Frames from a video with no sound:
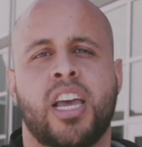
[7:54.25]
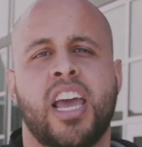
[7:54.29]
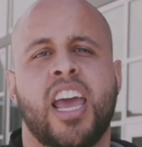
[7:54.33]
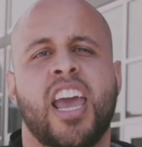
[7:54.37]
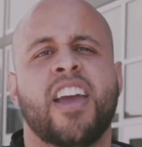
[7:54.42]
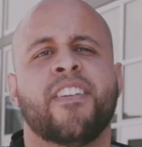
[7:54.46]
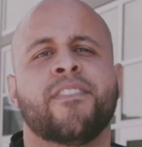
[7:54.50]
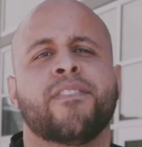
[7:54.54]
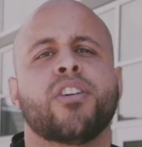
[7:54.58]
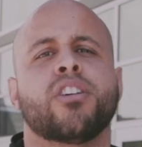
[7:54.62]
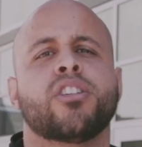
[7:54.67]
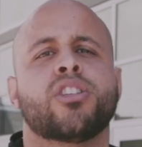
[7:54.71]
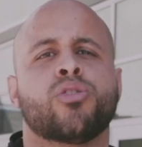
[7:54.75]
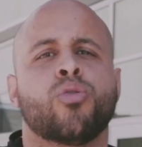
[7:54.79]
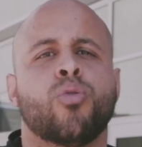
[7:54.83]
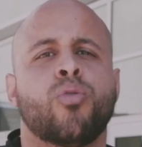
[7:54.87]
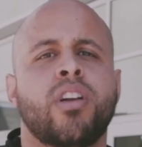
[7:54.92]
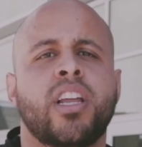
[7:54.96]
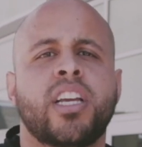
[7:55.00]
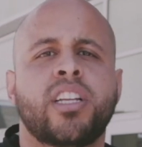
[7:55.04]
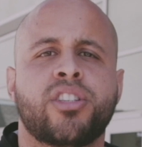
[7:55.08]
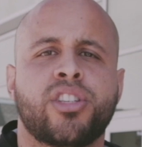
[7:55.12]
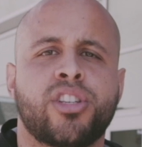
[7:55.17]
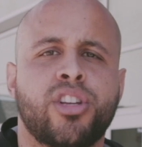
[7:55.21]
In verse
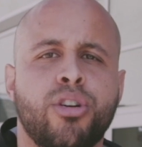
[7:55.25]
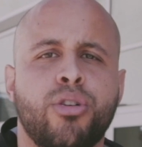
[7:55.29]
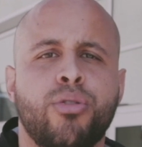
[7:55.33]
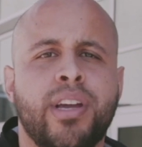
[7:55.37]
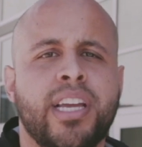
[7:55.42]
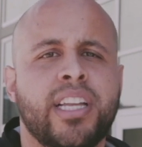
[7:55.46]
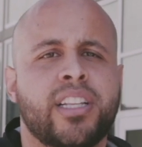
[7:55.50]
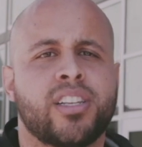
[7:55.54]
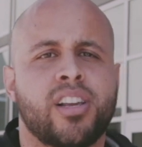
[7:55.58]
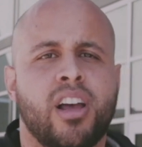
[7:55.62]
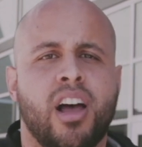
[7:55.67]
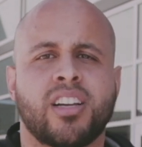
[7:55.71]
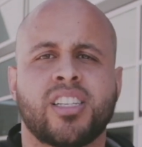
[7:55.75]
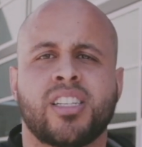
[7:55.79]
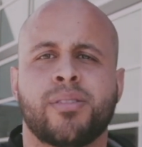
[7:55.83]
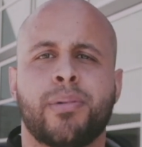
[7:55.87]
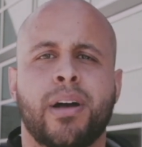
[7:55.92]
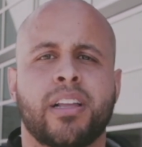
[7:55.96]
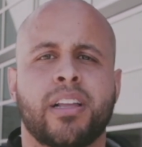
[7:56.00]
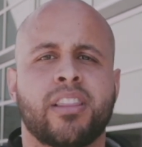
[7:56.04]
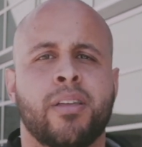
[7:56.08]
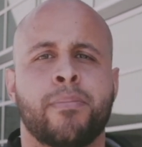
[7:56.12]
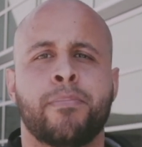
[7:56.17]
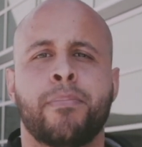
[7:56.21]
22, he talks
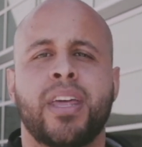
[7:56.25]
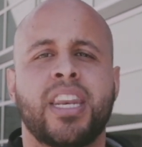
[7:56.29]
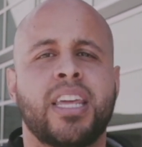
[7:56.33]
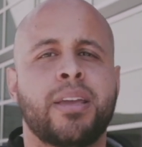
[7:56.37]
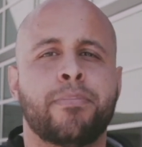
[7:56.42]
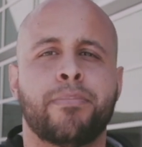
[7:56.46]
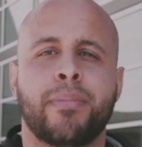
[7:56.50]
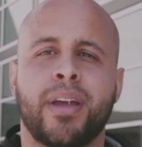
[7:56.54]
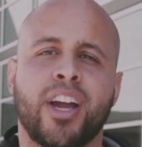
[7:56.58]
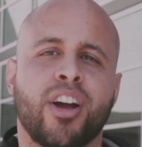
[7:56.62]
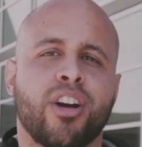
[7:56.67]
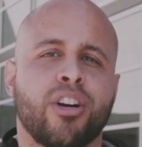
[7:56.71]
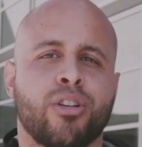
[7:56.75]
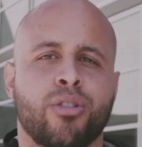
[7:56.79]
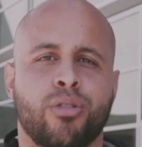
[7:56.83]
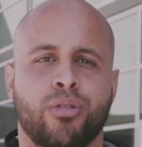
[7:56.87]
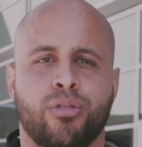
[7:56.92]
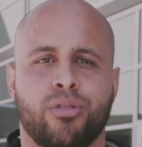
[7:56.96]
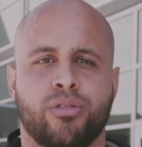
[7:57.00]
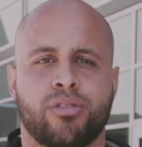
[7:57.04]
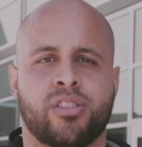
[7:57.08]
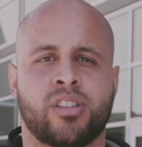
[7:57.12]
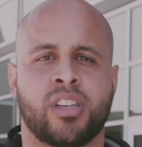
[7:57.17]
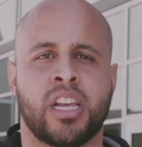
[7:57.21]
about the many
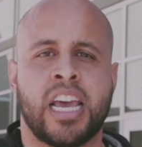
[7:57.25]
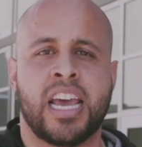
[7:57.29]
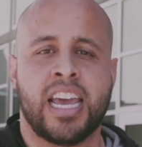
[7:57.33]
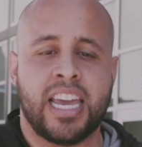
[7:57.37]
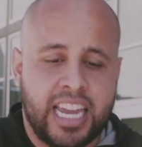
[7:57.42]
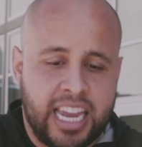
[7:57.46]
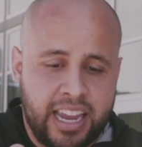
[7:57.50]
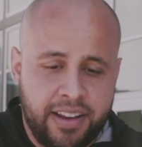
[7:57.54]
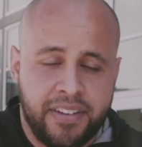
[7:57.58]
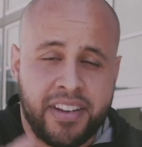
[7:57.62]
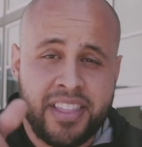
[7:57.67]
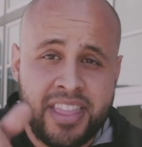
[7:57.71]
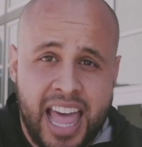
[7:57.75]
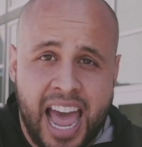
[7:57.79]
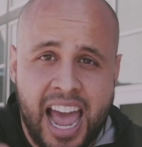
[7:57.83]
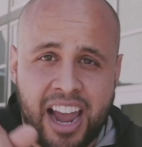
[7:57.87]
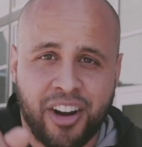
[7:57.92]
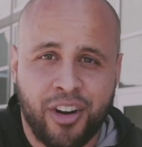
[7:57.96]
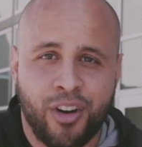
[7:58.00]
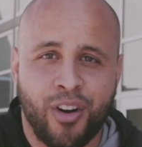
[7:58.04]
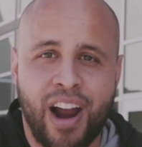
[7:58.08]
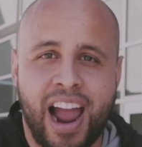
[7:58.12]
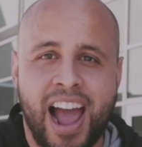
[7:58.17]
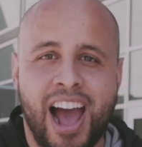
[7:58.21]
miracles. Even that
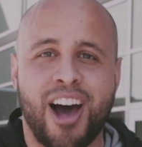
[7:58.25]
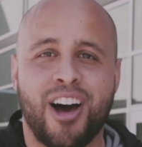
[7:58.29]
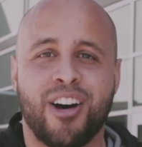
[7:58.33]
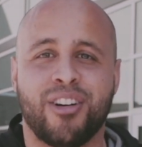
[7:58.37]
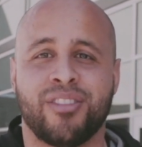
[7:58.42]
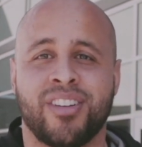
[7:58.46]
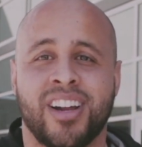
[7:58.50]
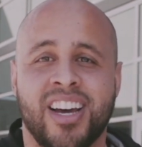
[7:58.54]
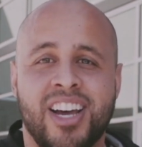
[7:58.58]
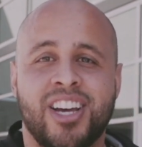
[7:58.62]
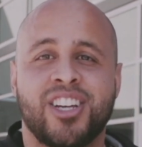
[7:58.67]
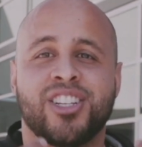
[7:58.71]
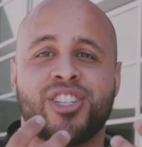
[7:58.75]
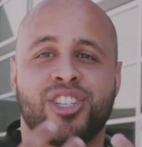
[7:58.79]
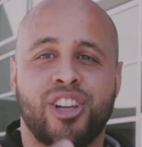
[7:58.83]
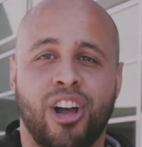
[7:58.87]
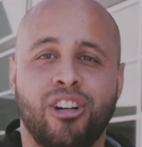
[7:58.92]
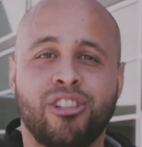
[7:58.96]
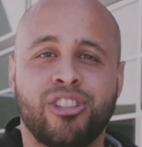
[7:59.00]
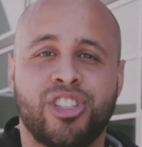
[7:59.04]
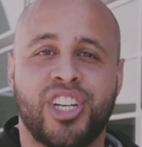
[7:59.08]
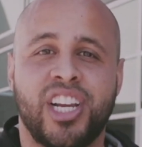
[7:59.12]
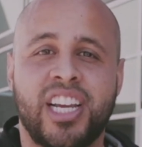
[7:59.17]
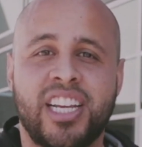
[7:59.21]
crowd saw
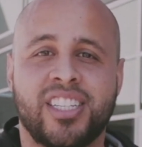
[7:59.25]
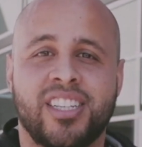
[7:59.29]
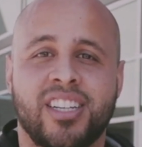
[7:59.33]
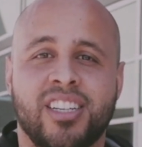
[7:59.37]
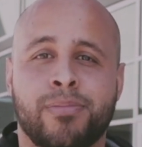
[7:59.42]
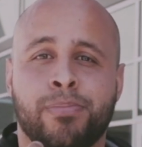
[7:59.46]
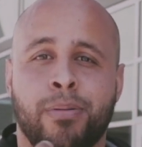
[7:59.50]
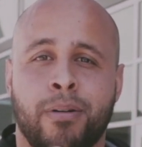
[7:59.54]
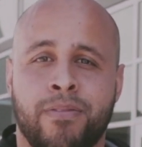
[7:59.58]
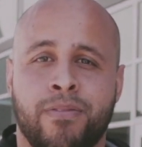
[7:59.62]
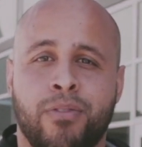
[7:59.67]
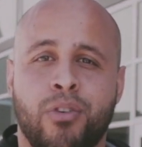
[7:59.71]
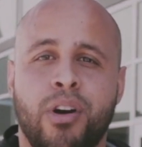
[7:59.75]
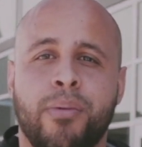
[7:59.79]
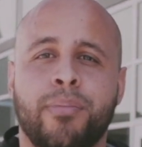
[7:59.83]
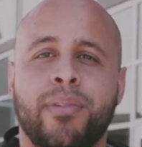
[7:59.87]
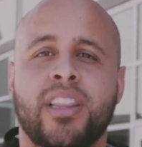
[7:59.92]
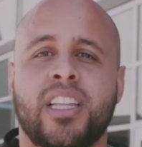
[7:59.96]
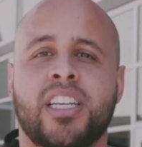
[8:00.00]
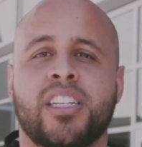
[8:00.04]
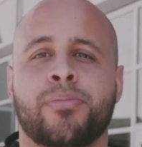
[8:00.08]
Jesus performing these